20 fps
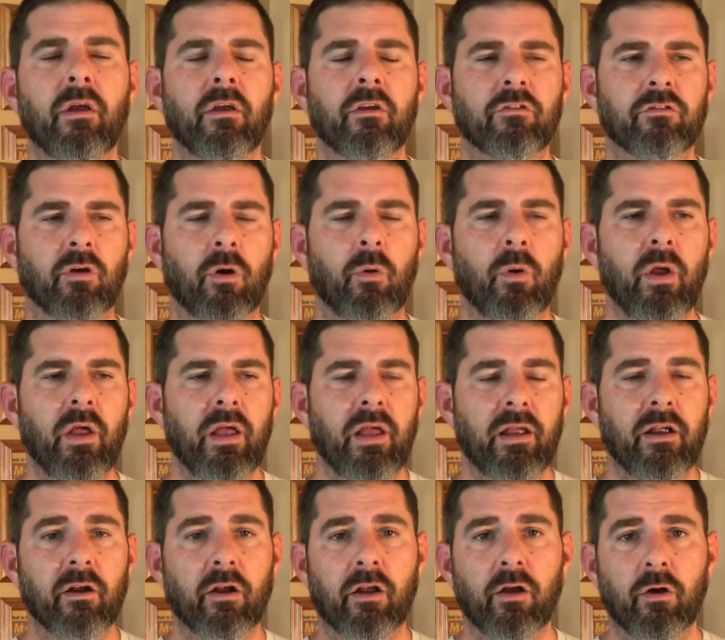So
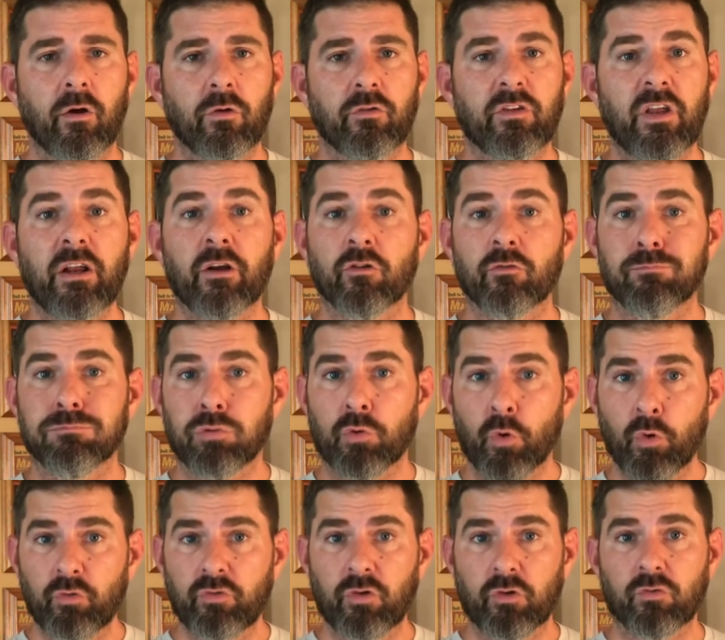here goes. Here's
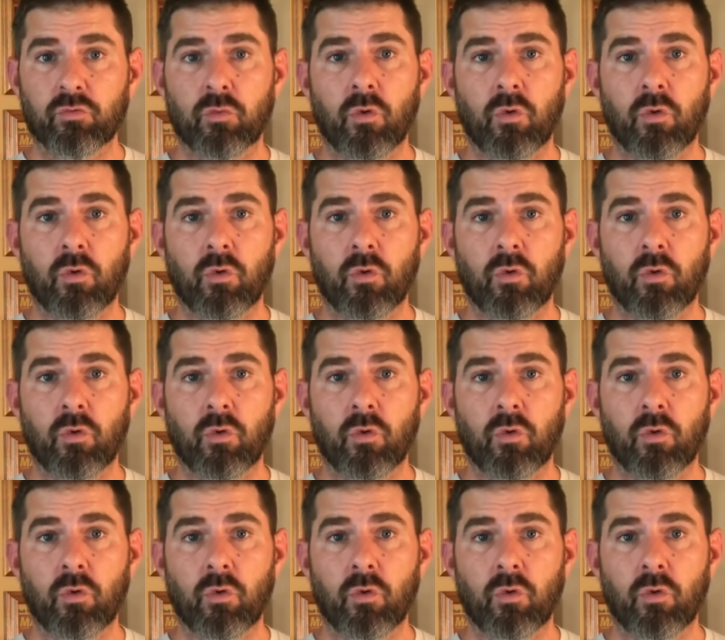Bruce's